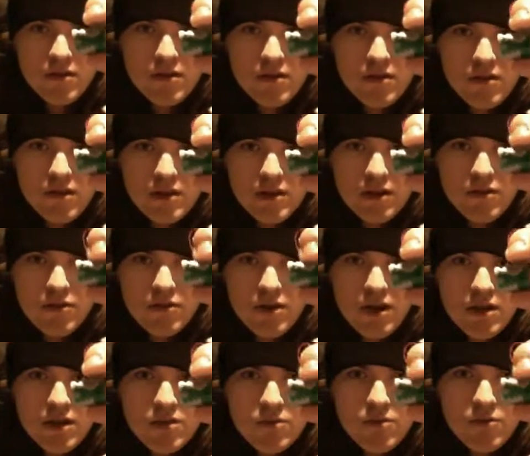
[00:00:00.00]
like I
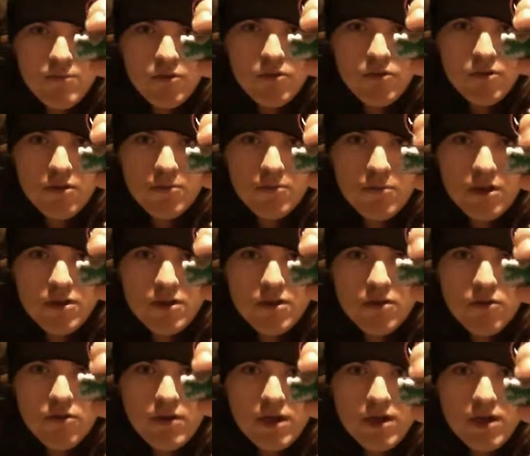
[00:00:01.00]
said, you can push a little button
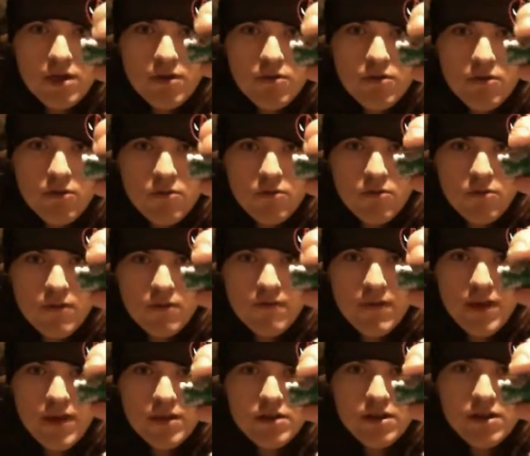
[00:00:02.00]
and you get this little cool
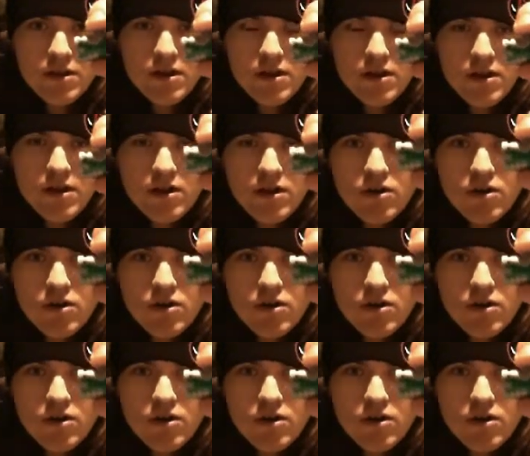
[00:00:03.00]
effect here.